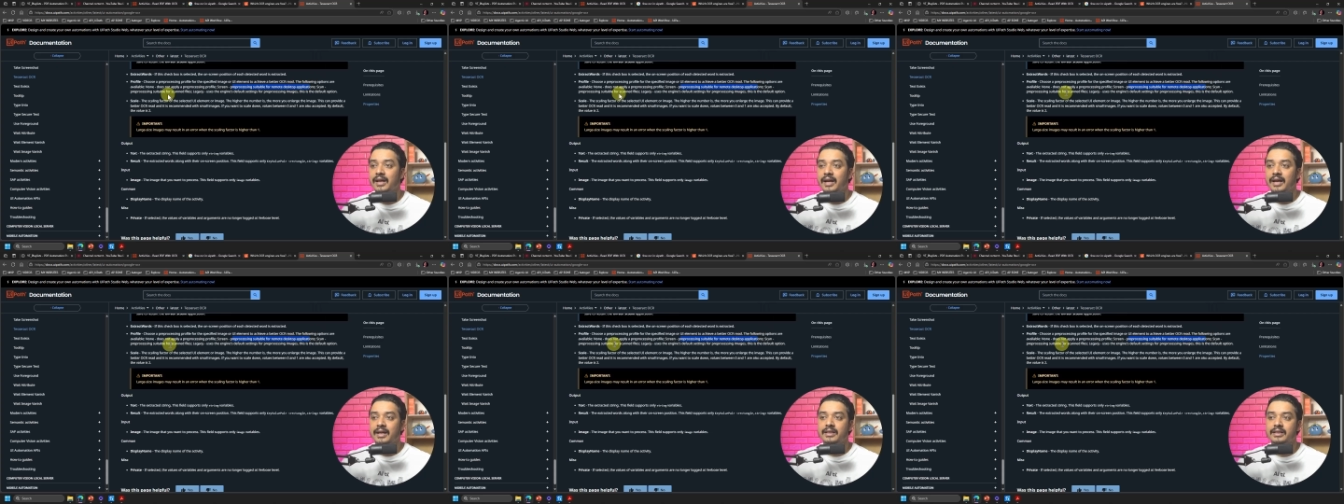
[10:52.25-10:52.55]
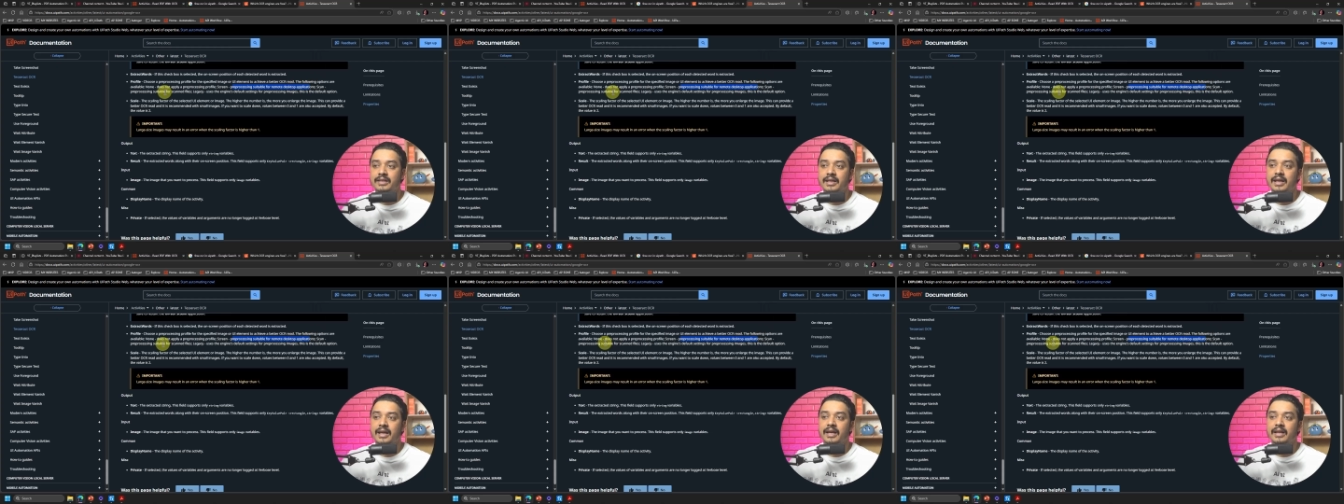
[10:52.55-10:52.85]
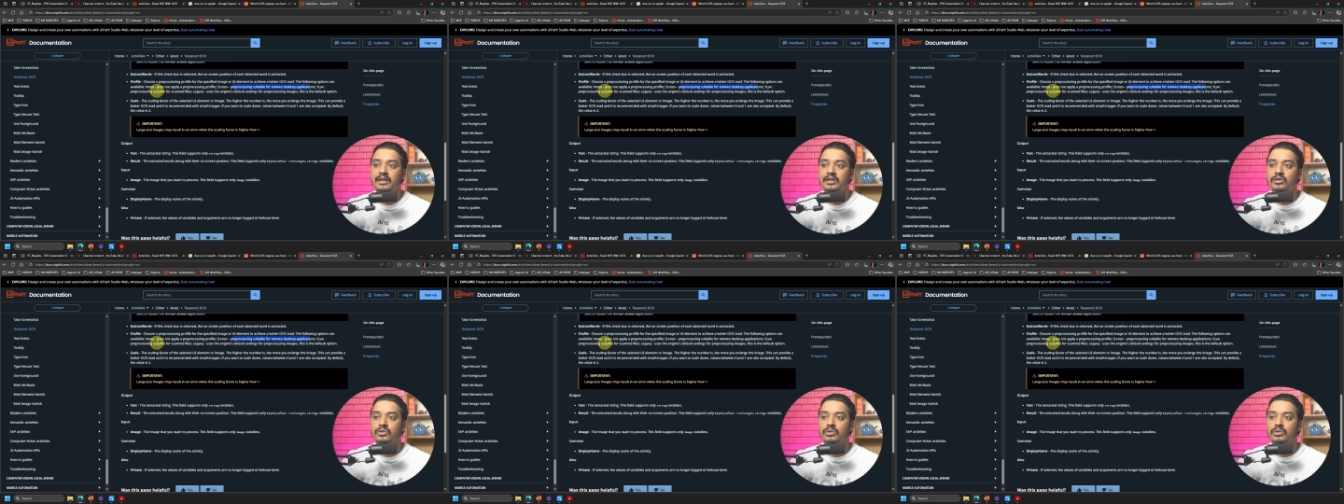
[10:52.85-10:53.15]
And
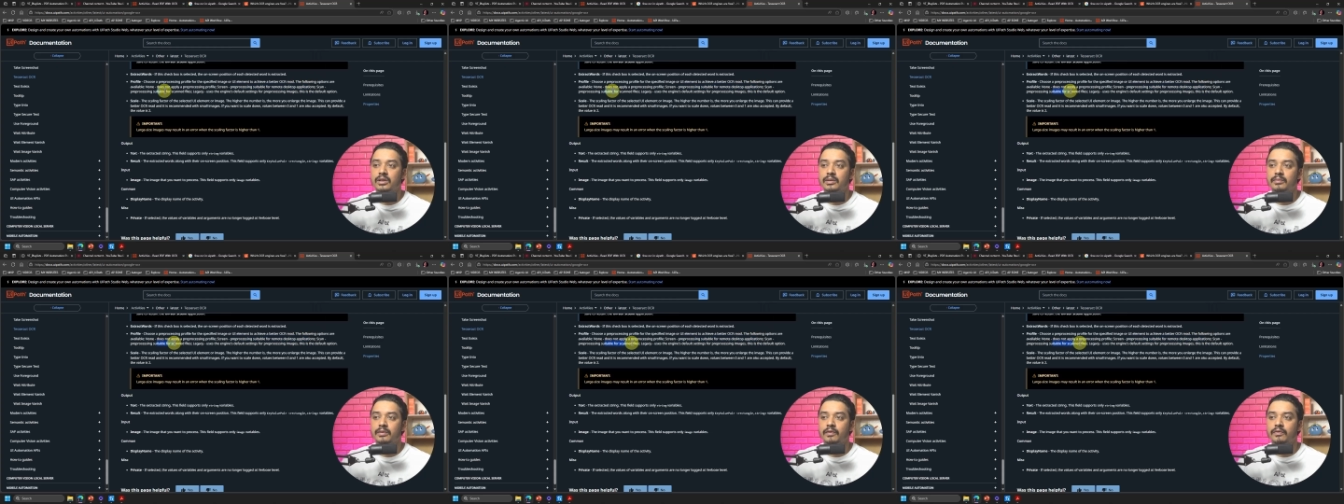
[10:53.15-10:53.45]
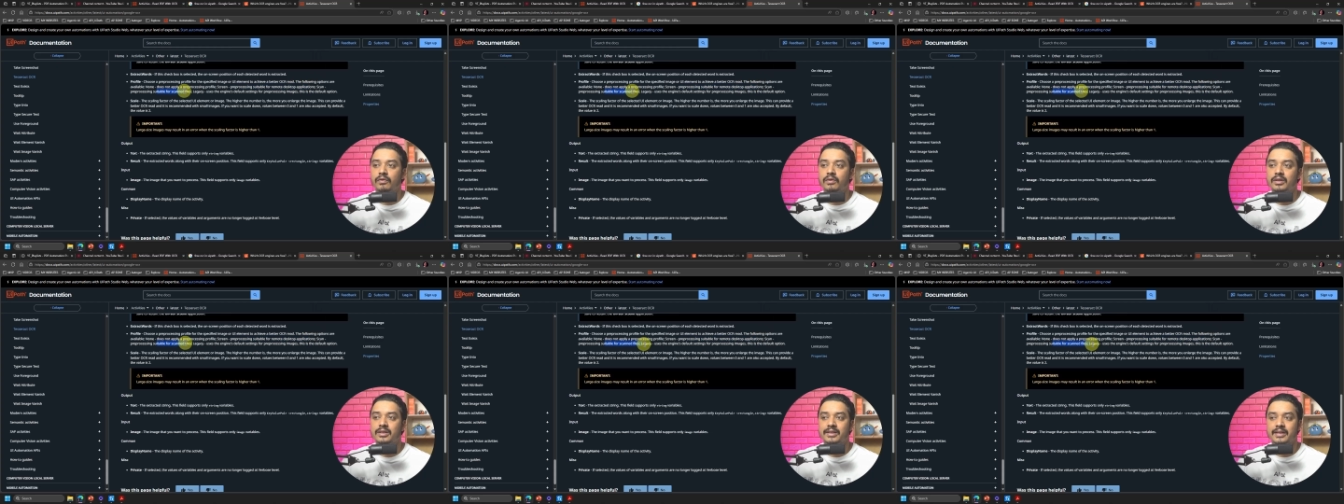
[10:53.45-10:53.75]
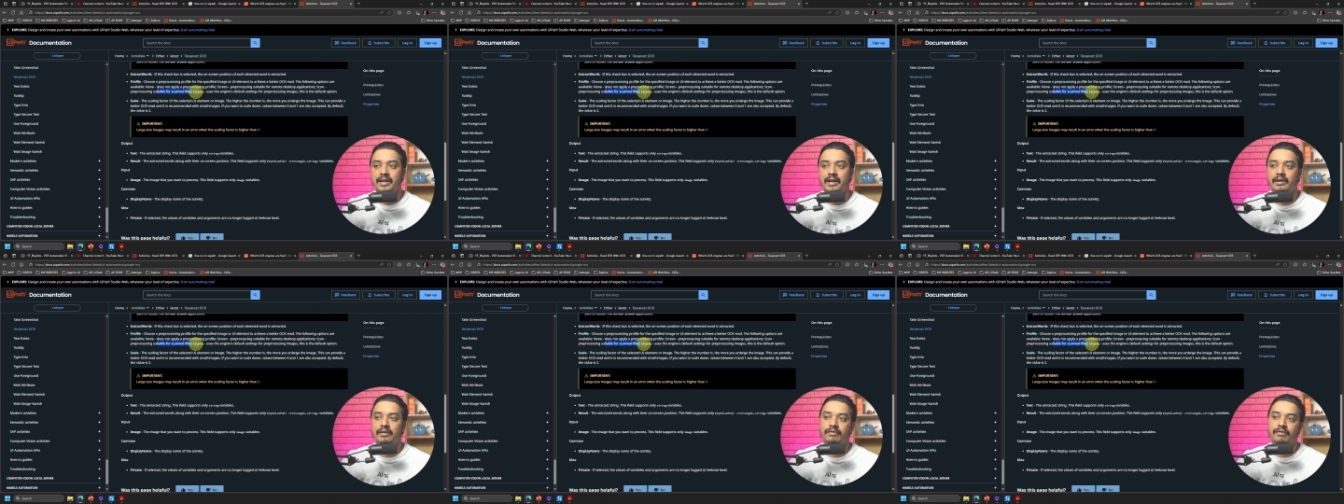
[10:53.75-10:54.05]
scan is suitable for
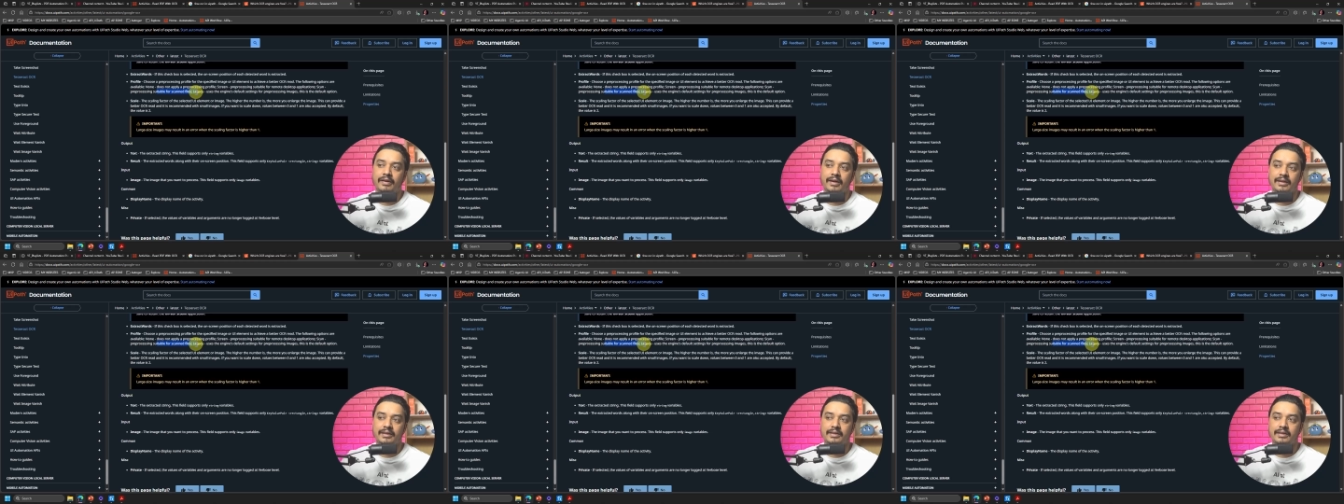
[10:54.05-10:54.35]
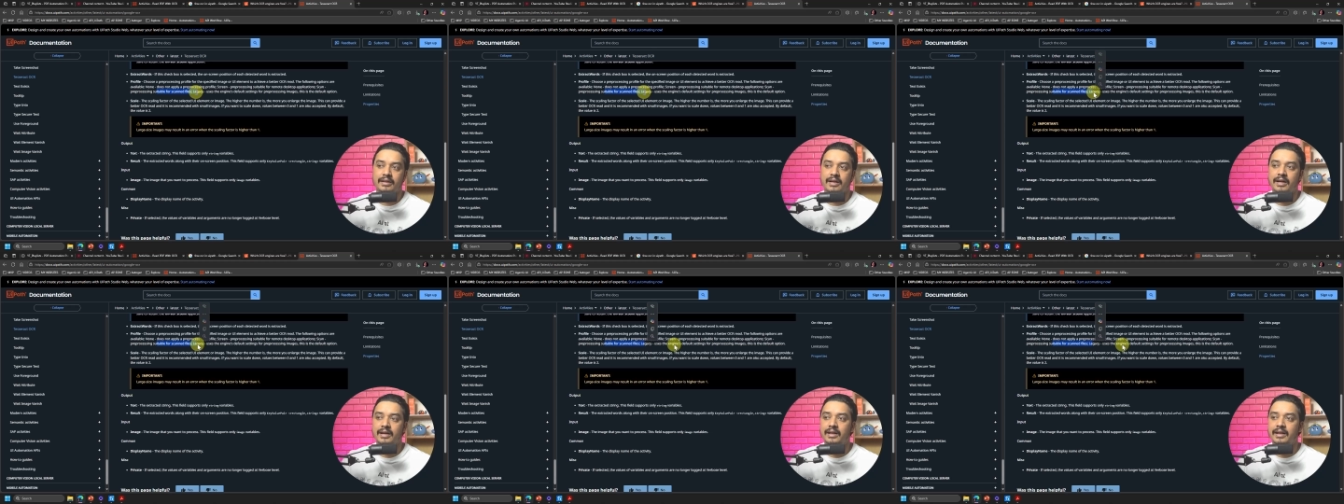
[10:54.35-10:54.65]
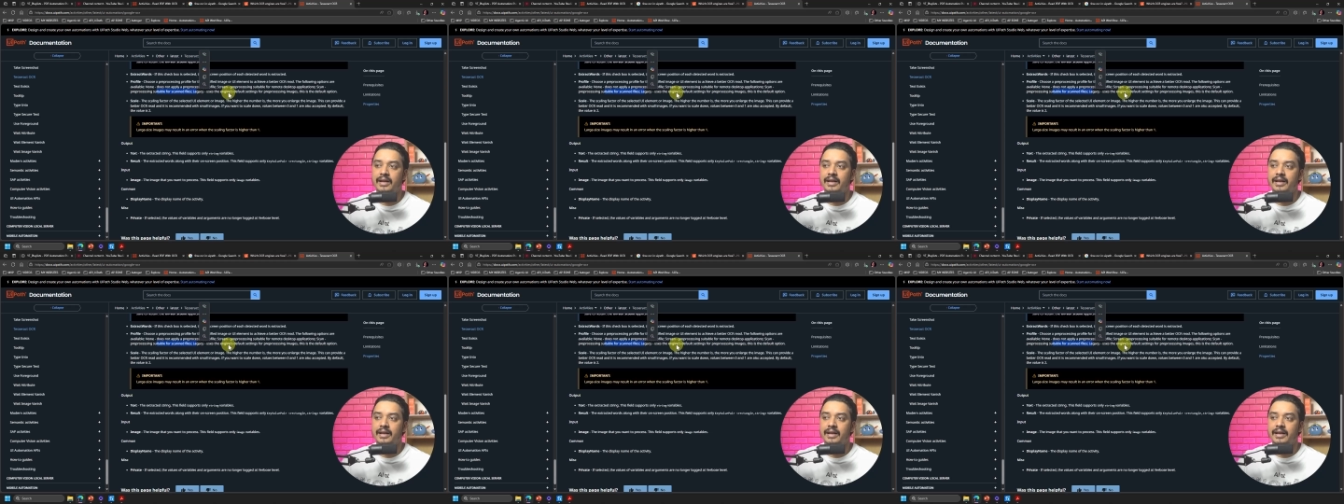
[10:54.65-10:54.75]
scanned files, right?